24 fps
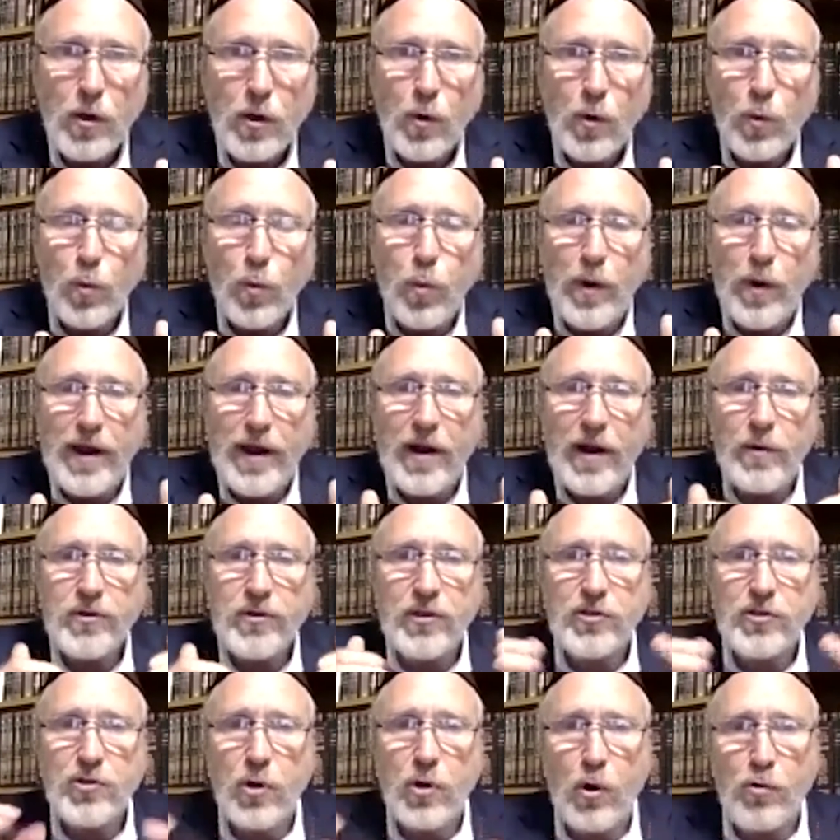where what the
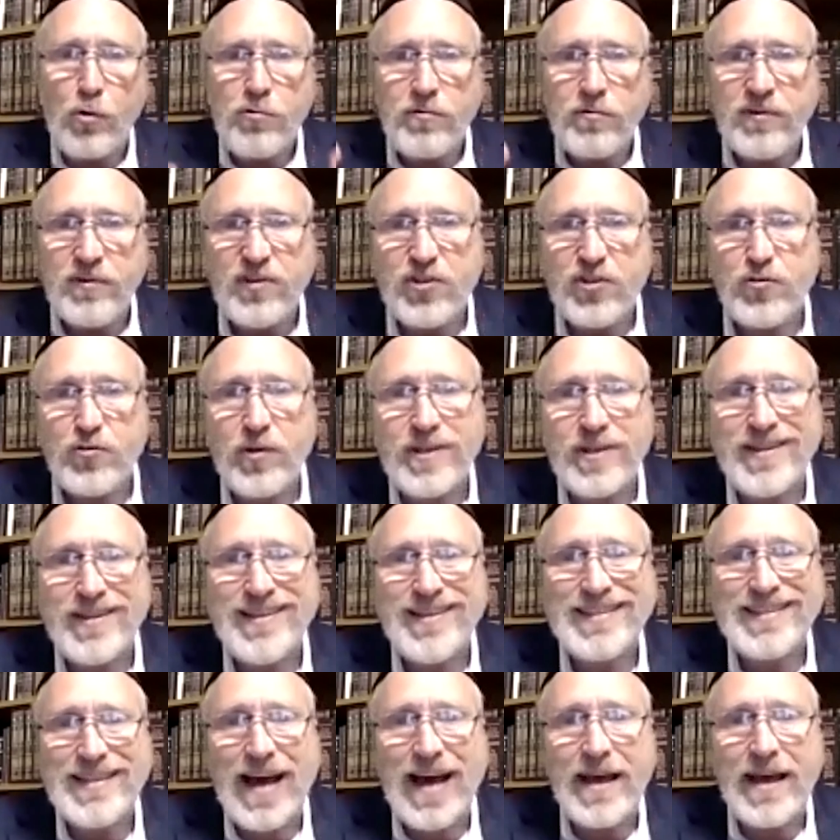Torah restricted is
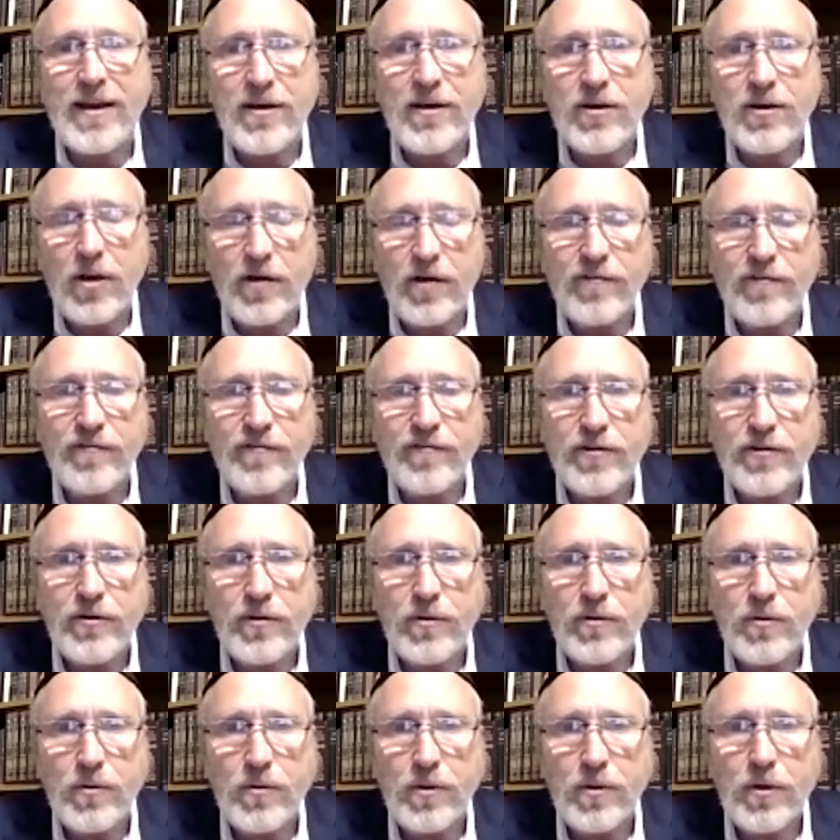not enough for
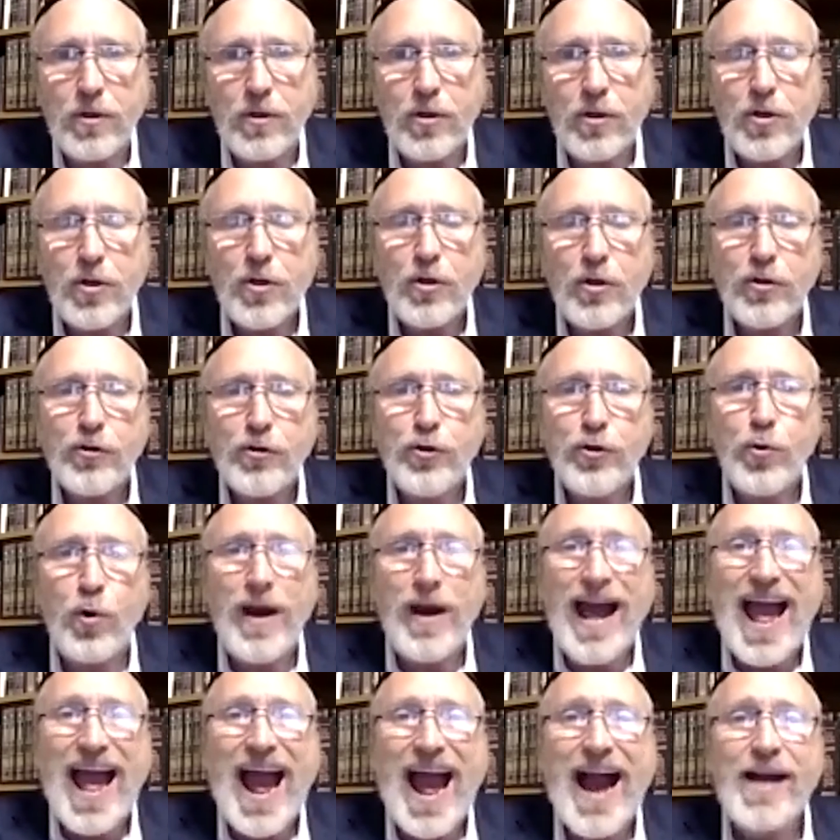you, you are
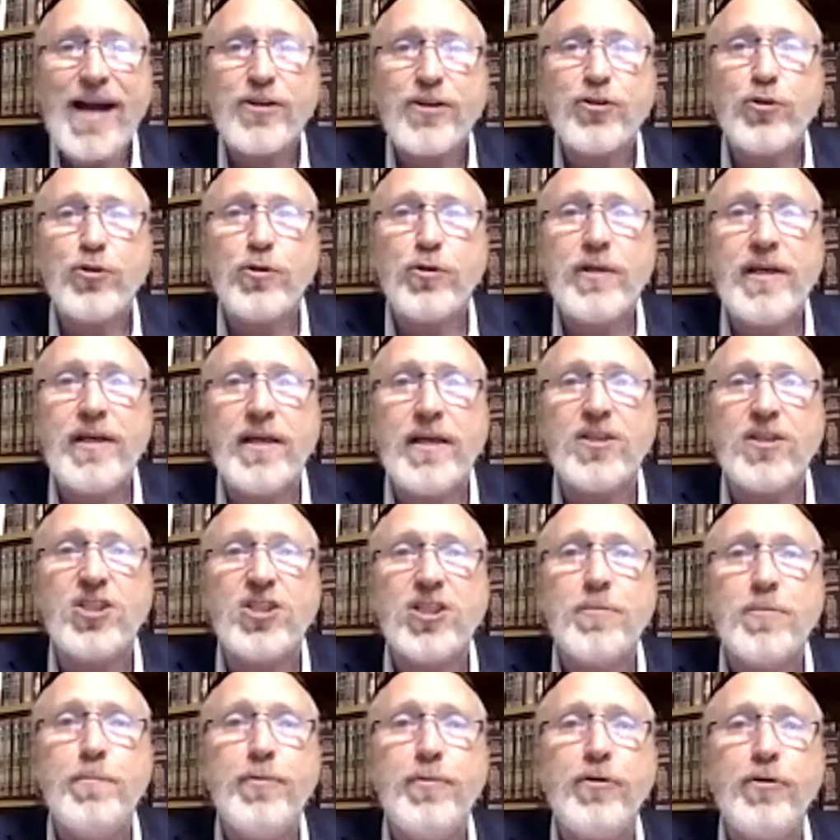actually
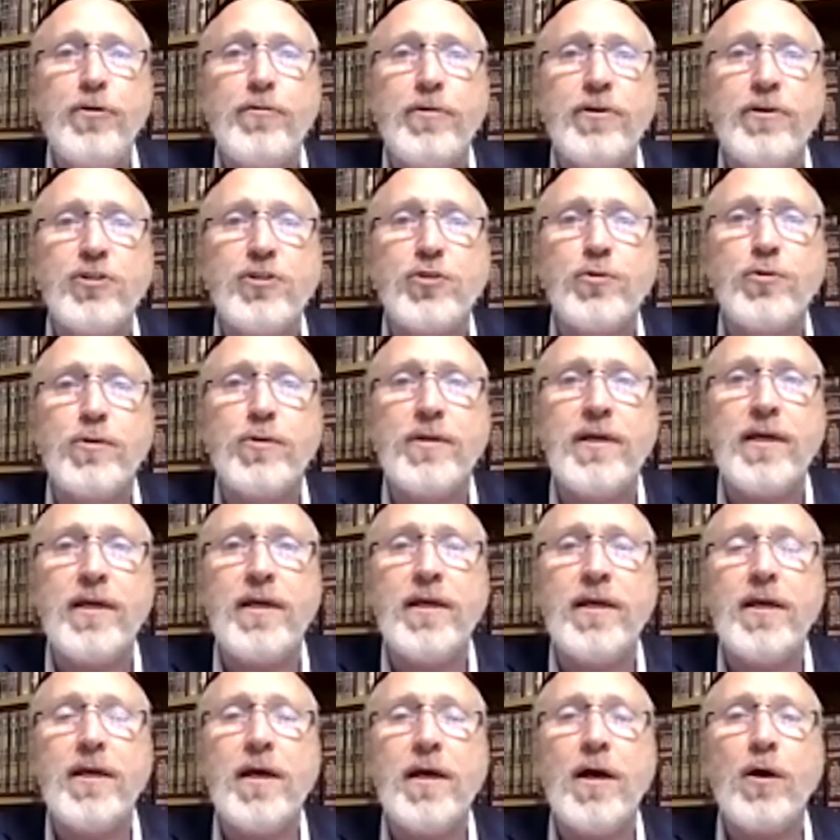
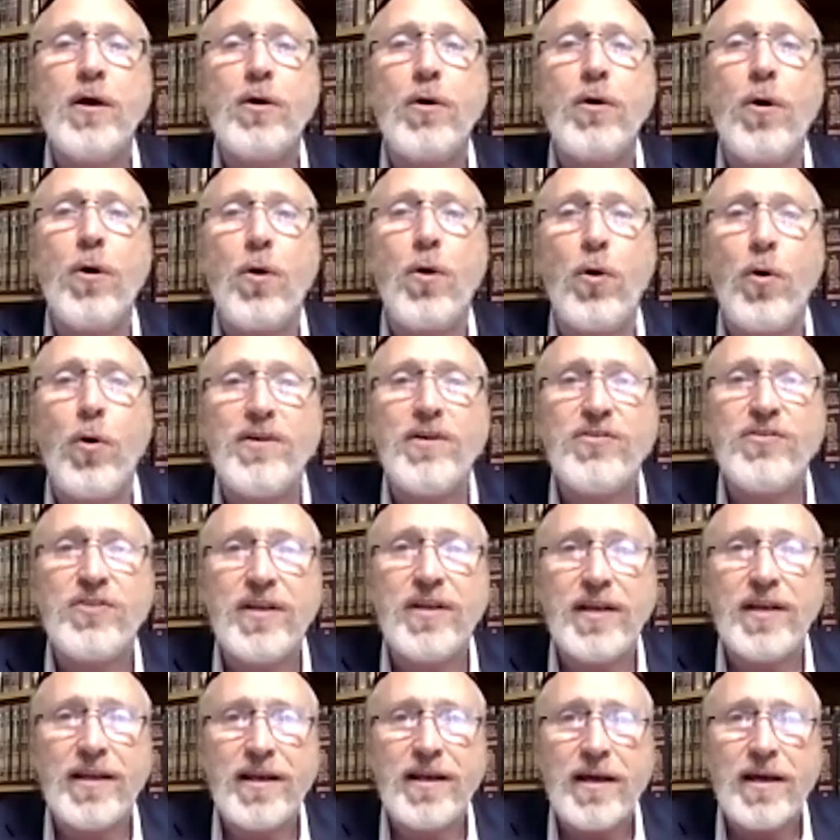spiritually
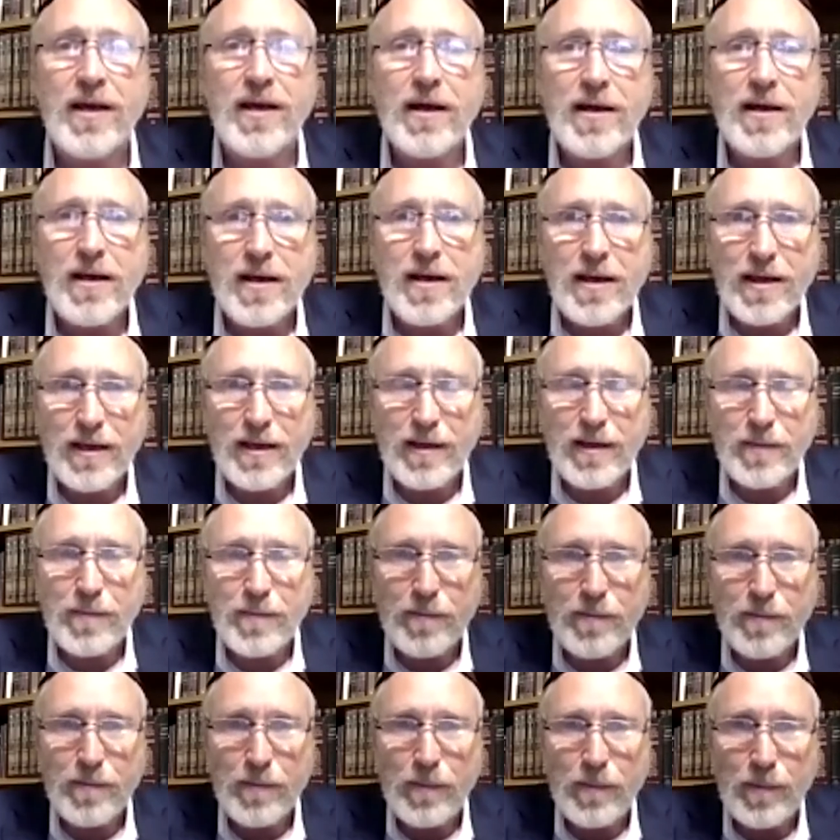causing
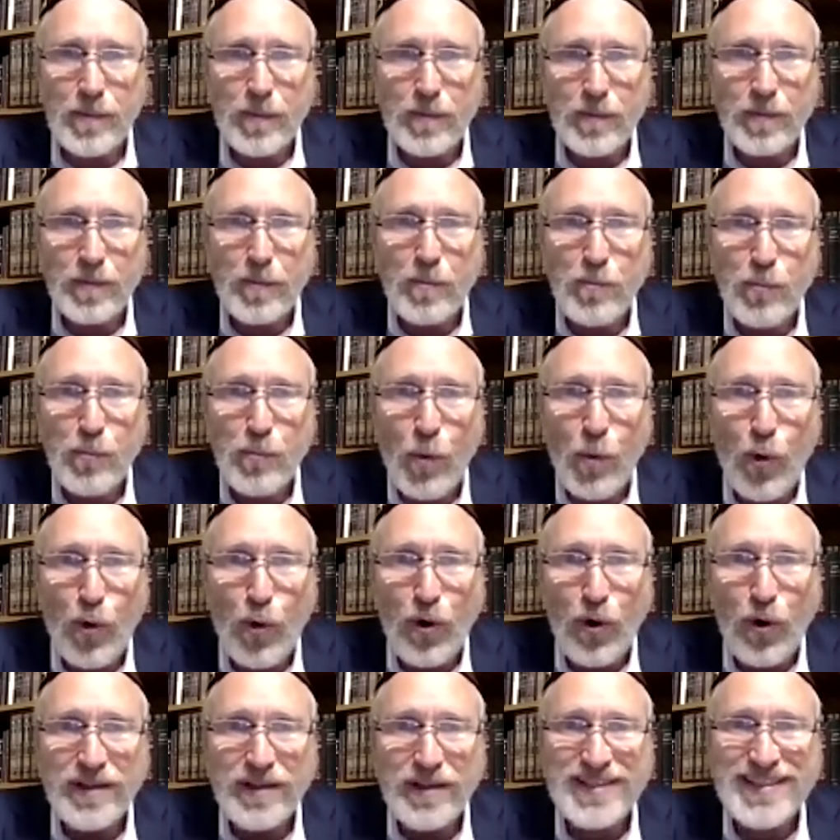
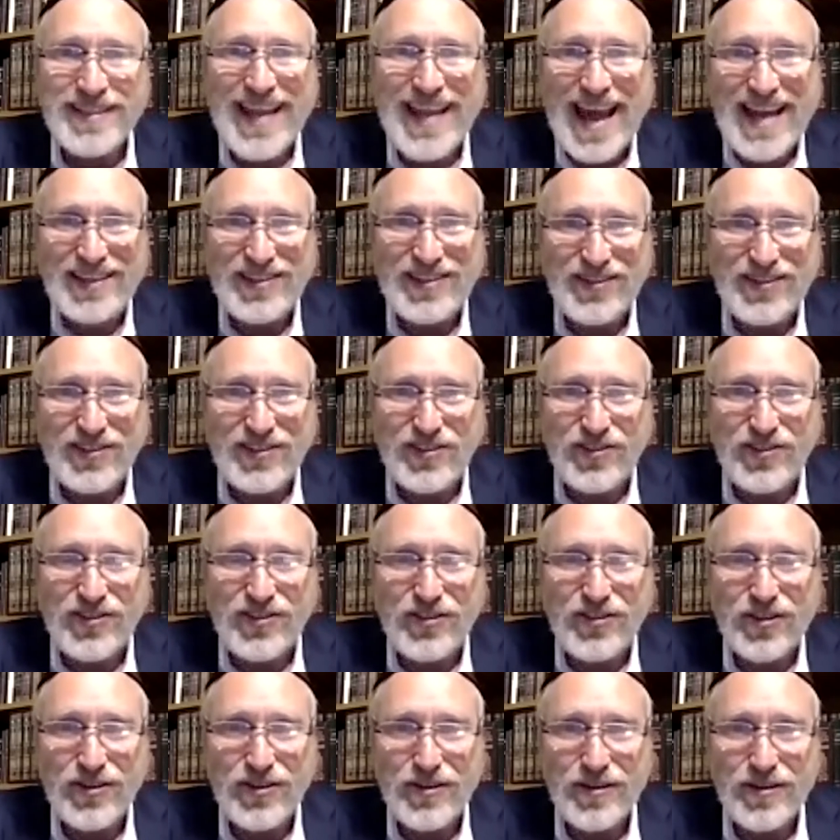more
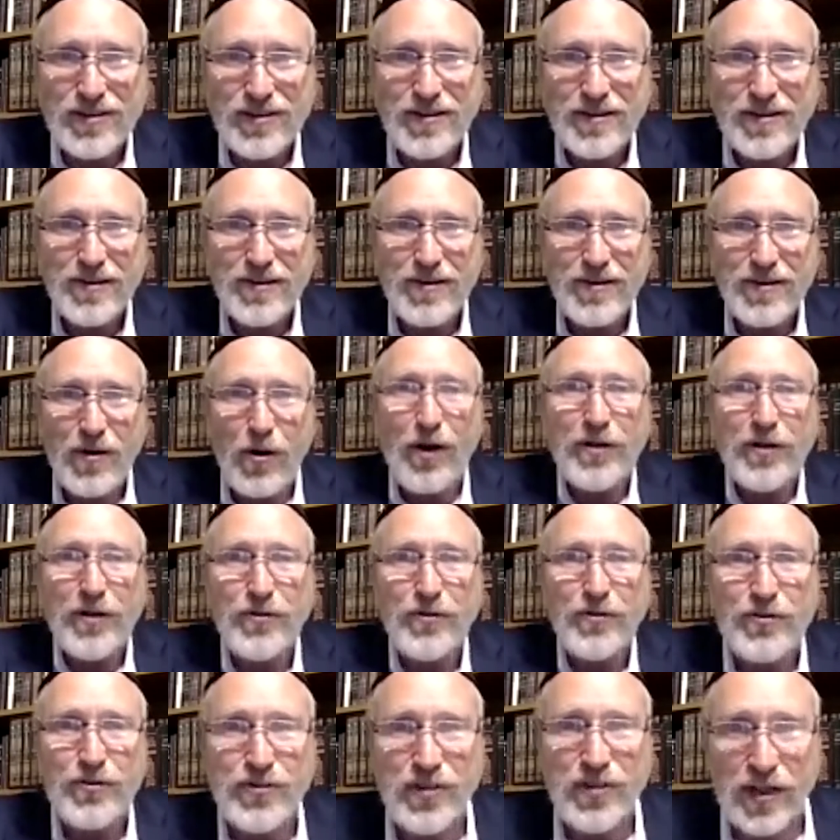tests on
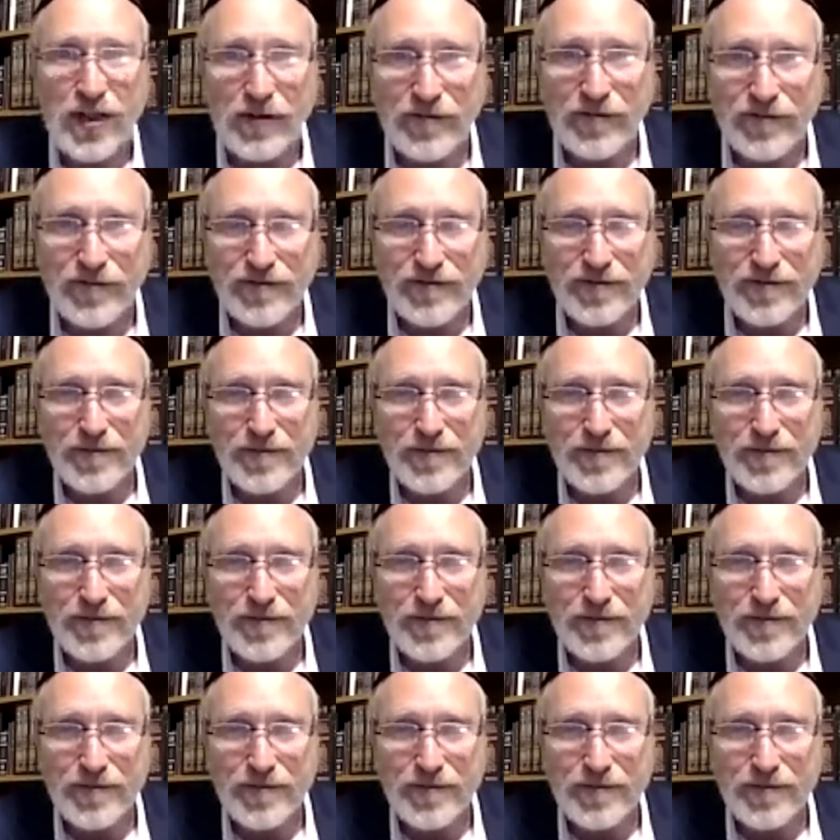yourself.